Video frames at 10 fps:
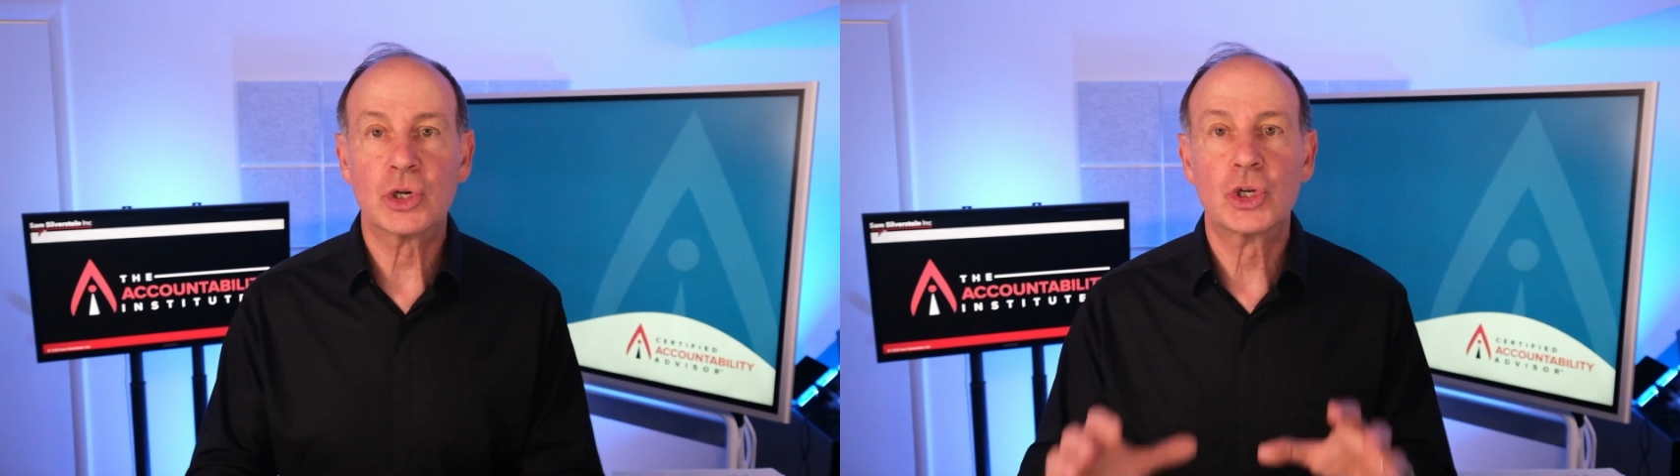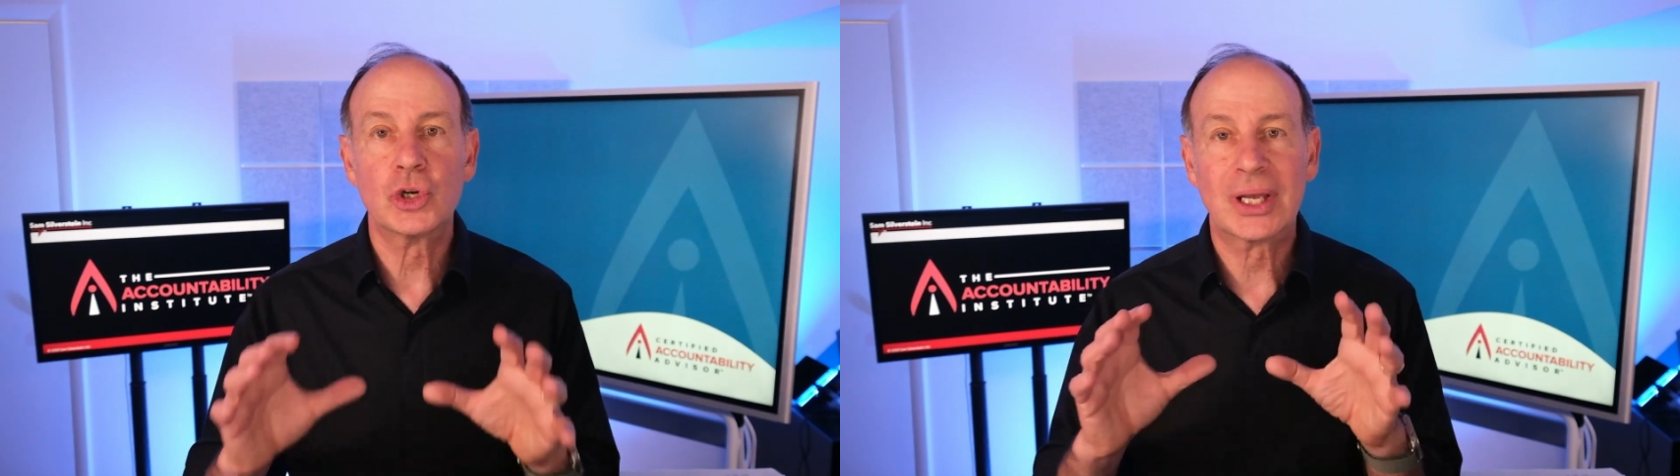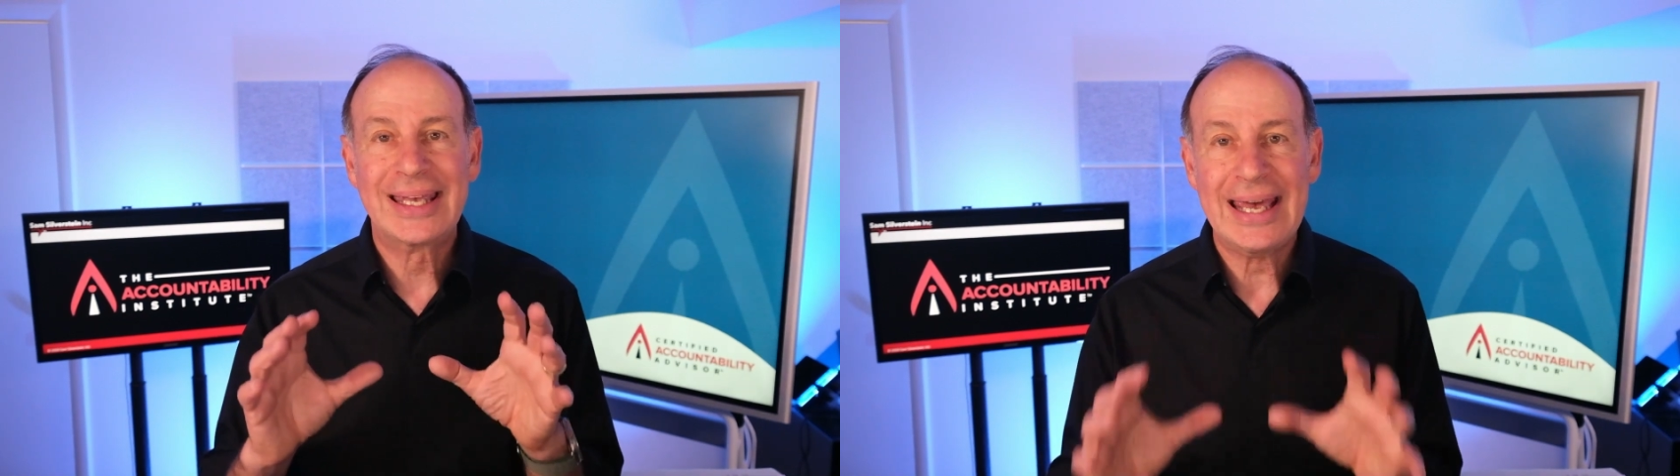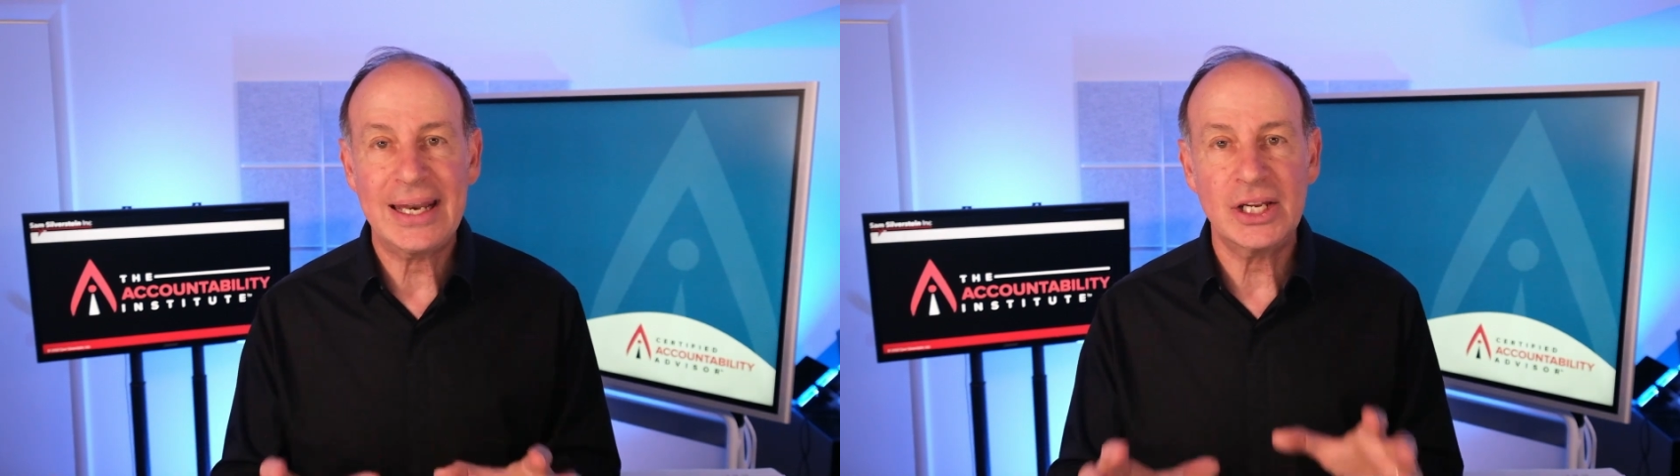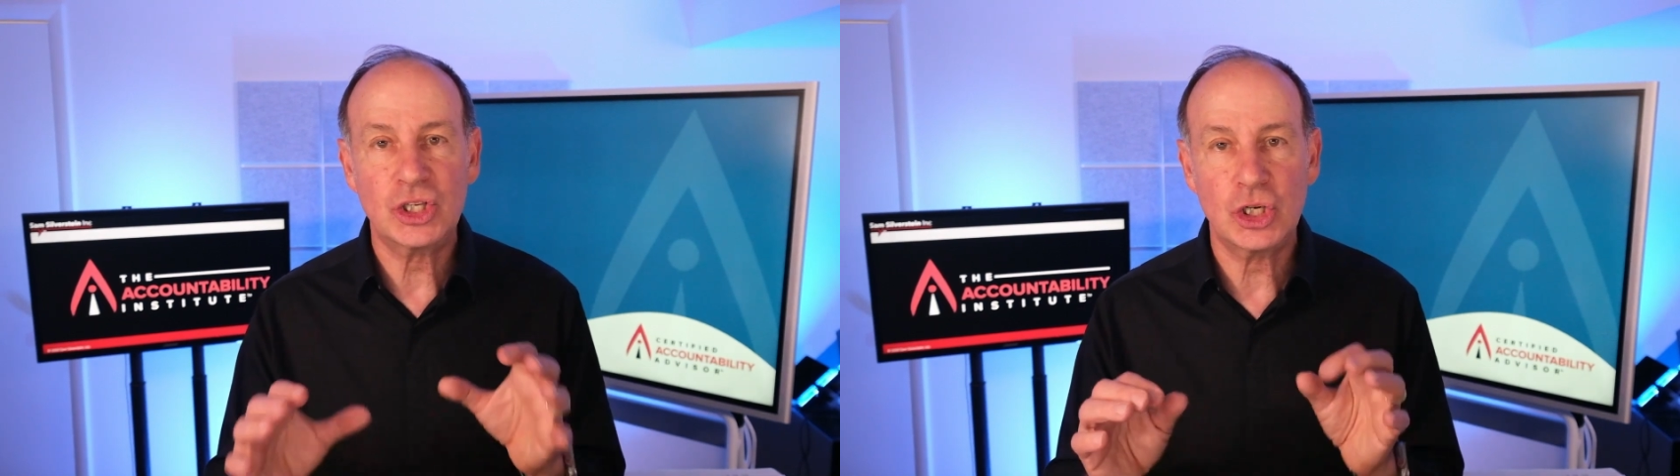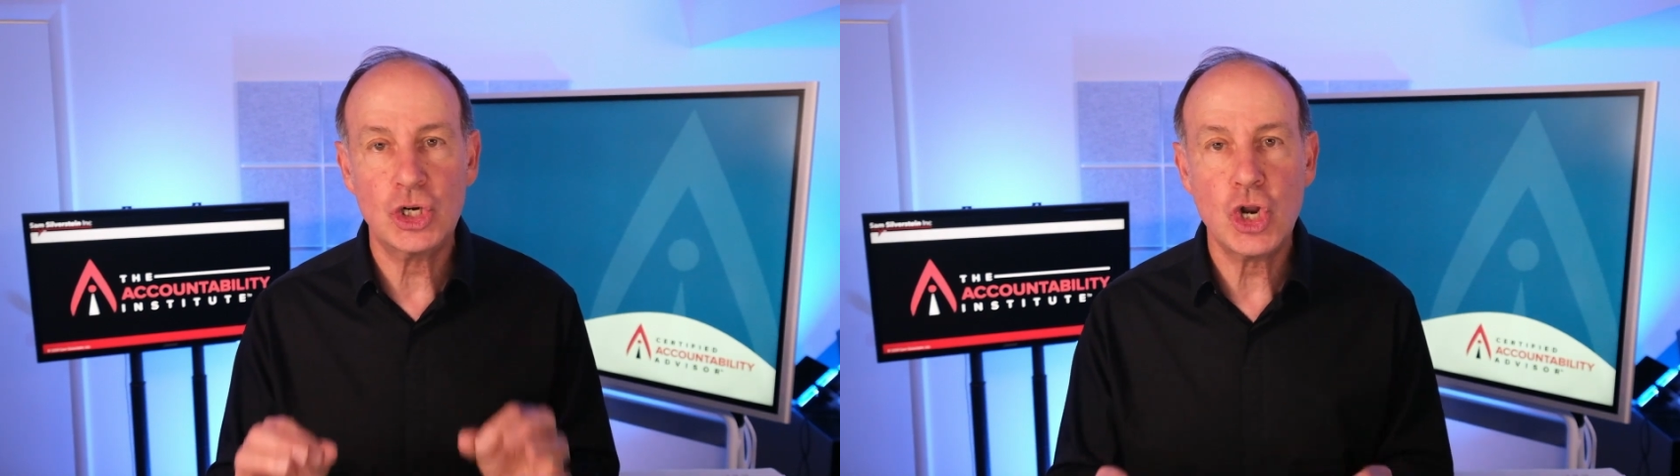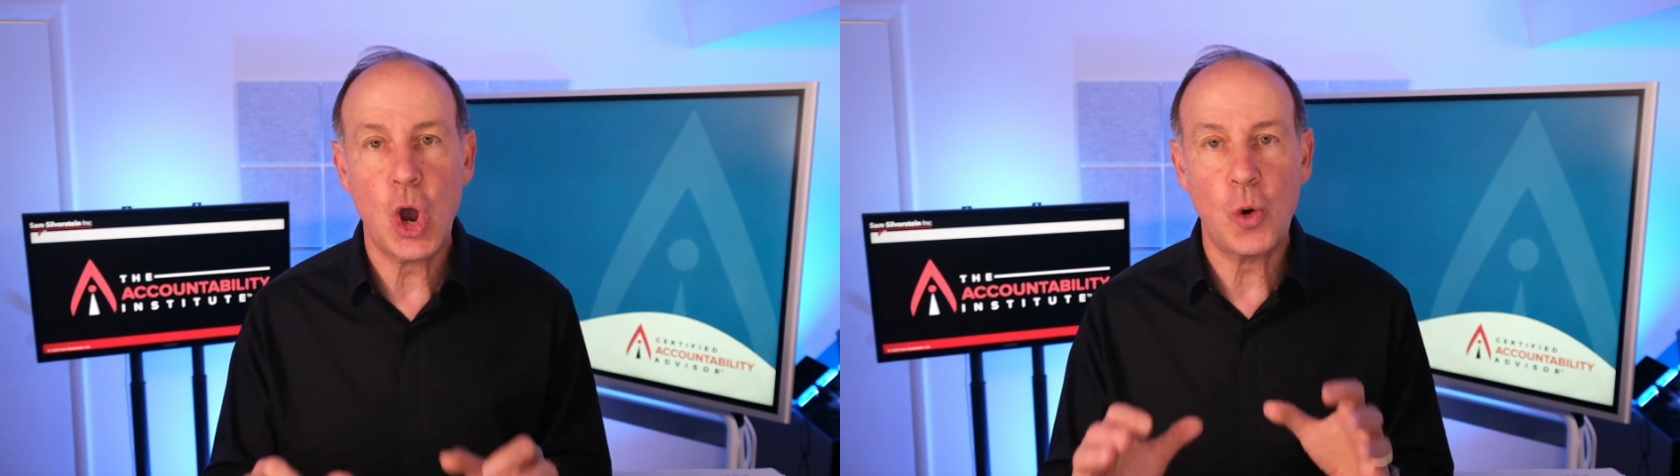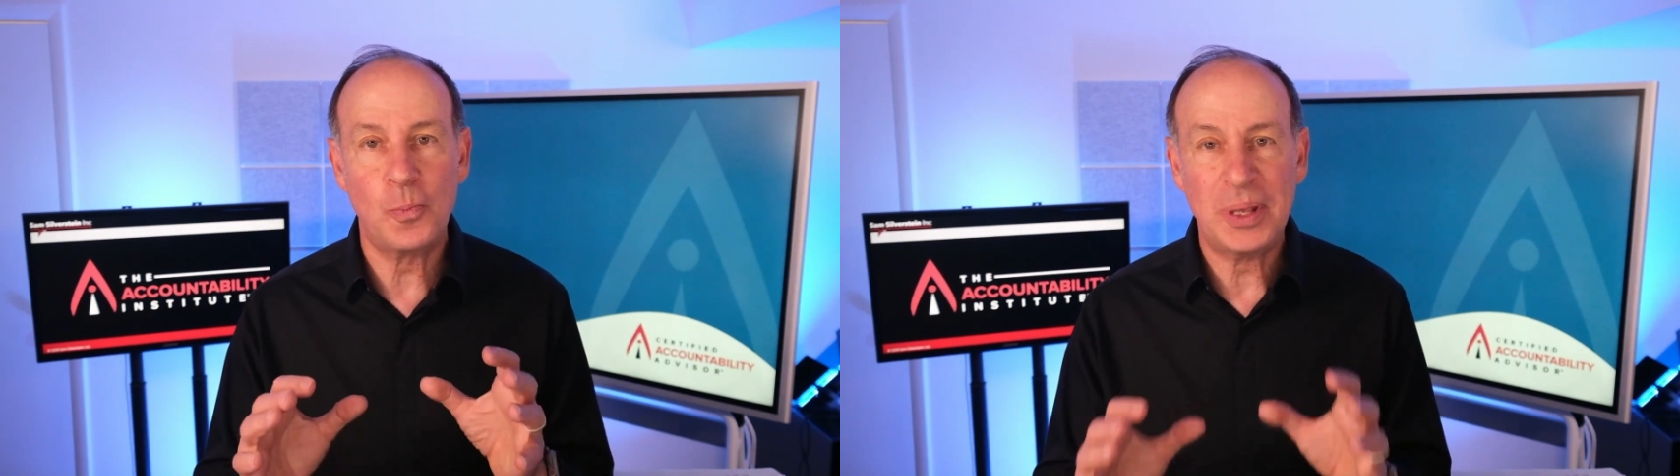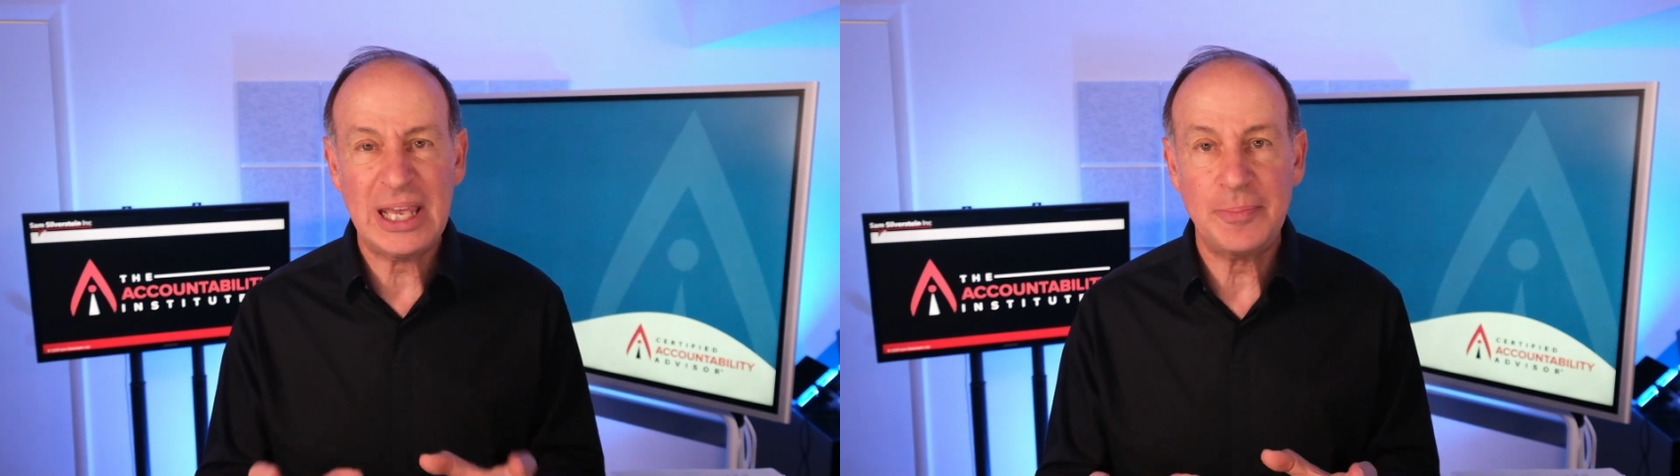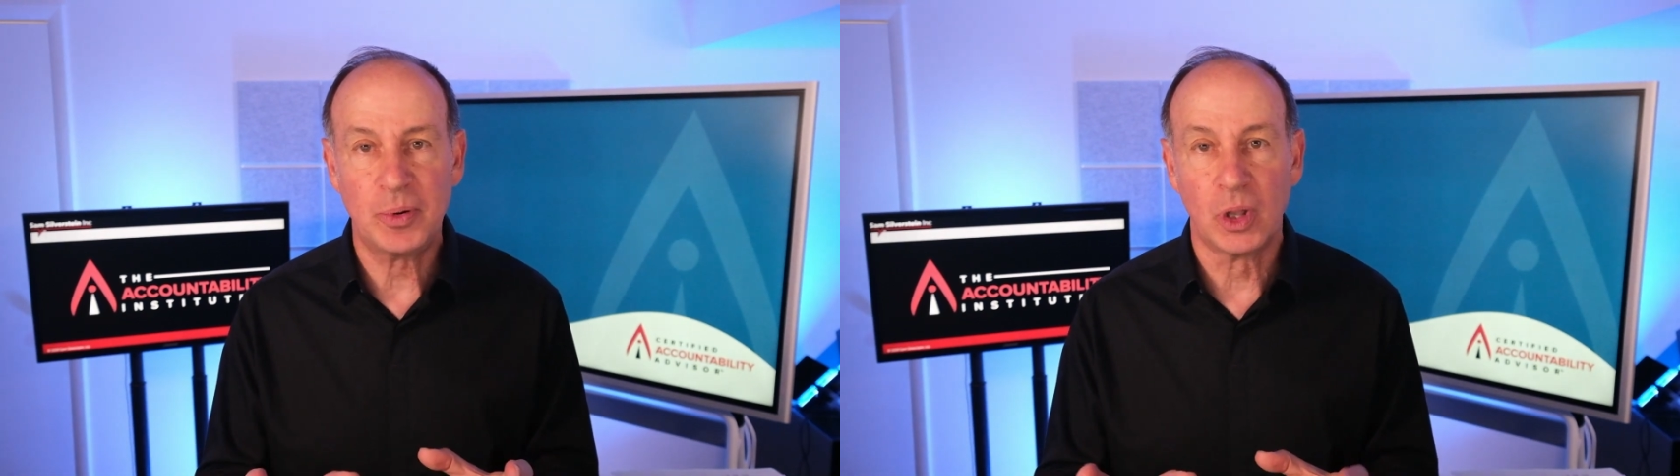you're getting to know
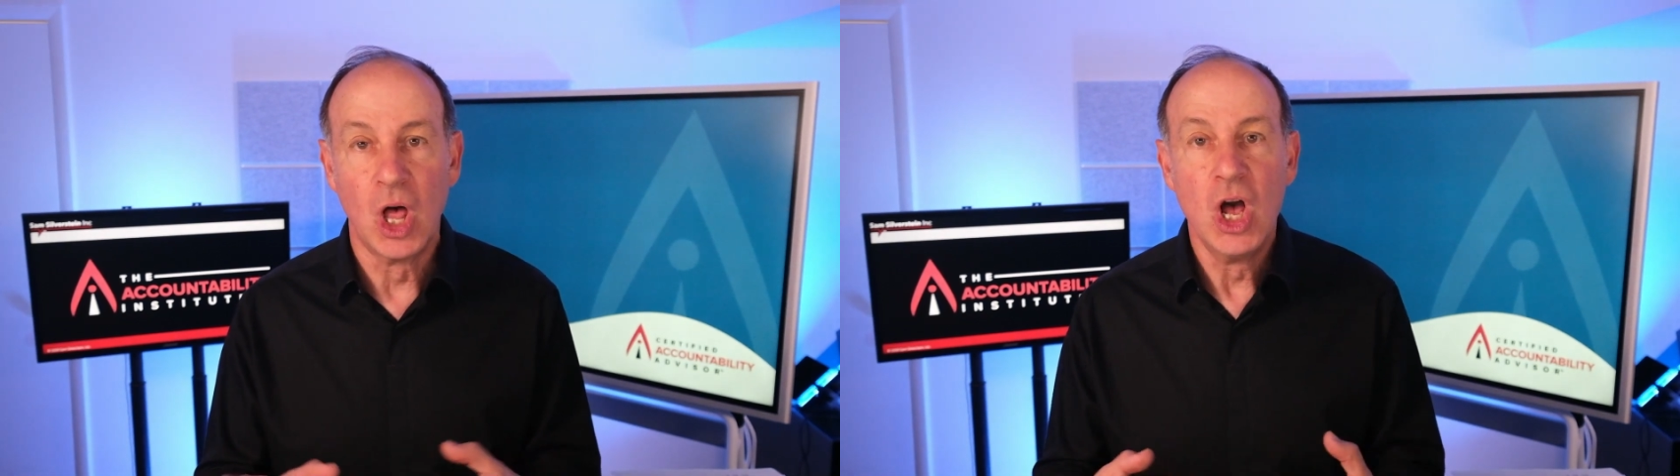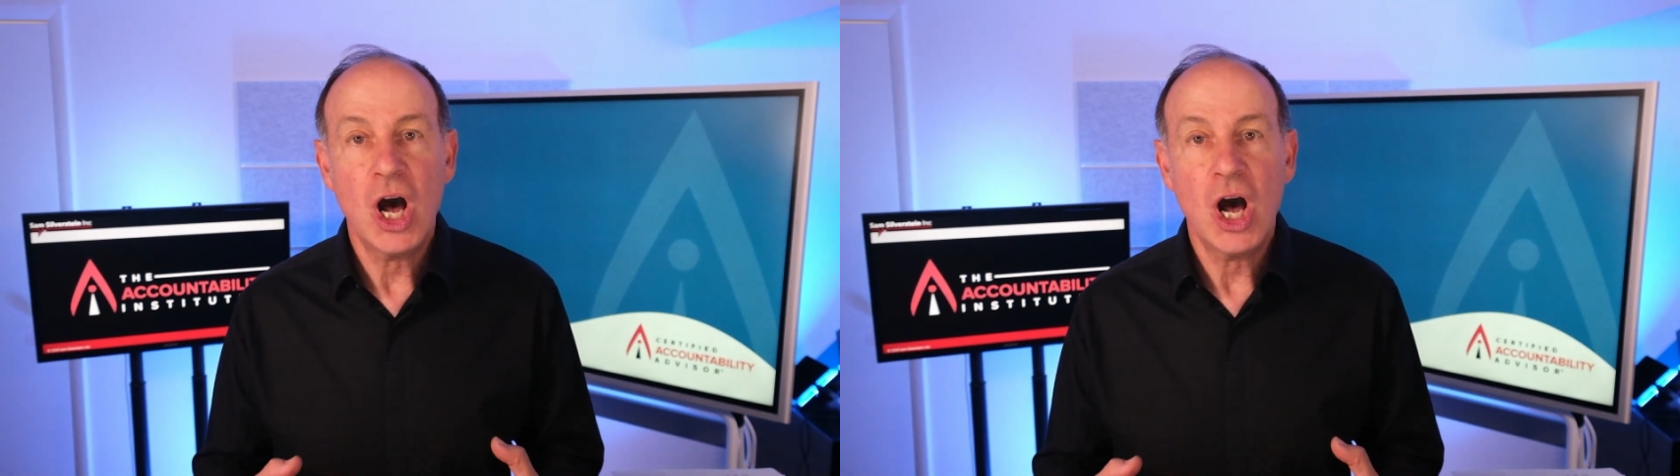people,